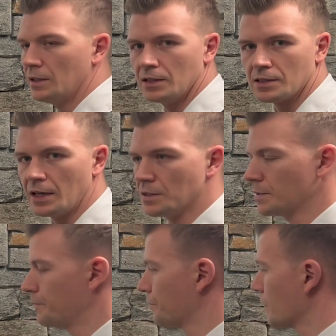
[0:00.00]
in this case.
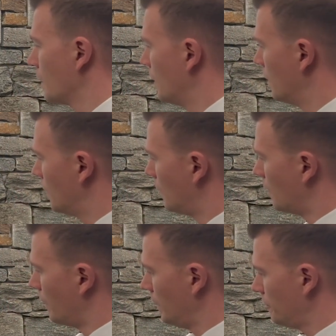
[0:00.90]

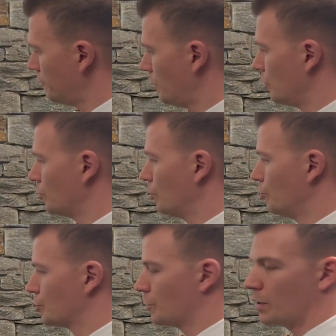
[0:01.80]
If we were to
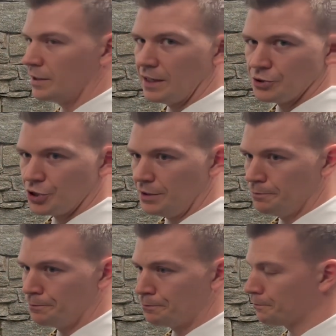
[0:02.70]
lose the right engine,